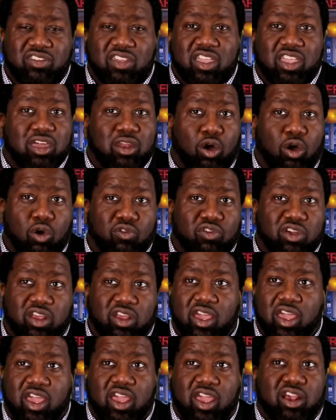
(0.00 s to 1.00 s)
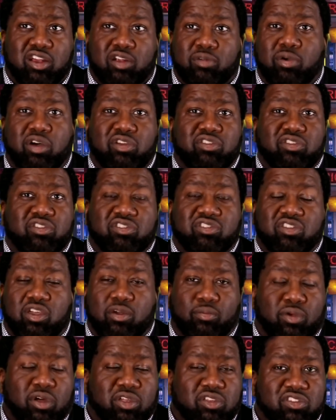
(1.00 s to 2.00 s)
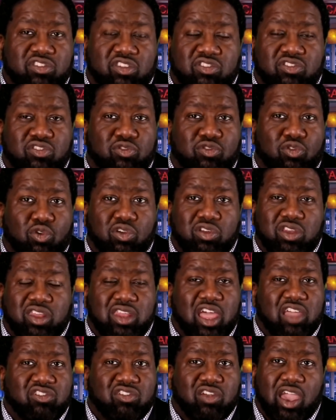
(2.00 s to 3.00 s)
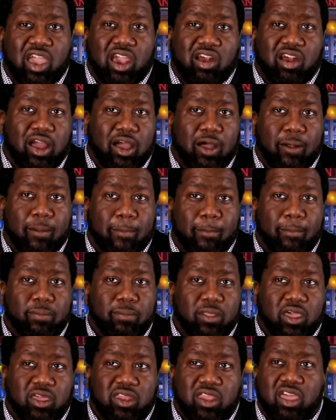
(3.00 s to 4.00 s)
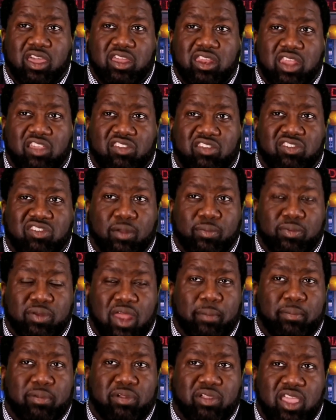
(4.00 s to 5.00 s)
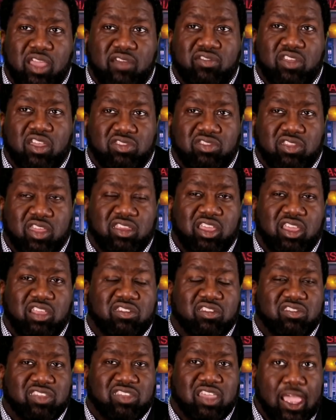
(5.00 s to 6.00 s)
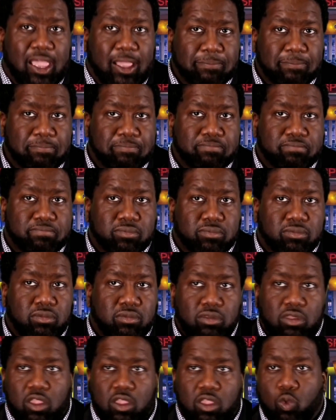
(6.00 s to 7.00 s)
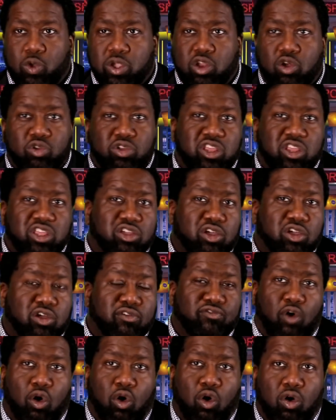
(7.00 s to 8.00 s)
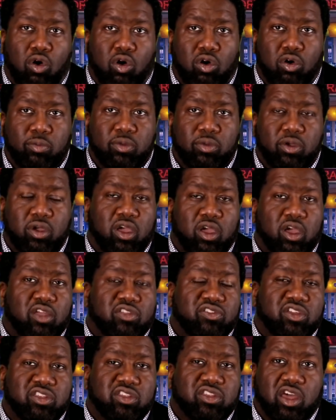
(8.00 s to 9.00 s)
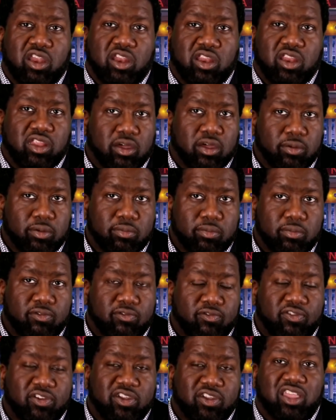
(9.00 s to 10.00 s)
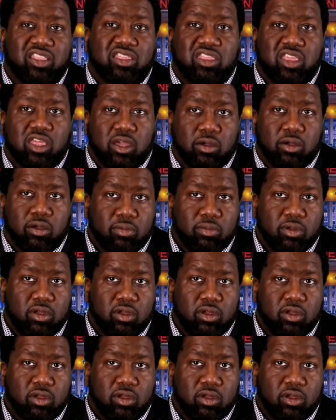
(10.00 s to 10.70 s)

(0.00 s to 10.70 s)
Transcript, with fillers: They say get over it, because brothers brothers and sisters growing their natural hair out, and that, and that's something I believe that they need to stay. We don't need to conform to none of them. Forget them.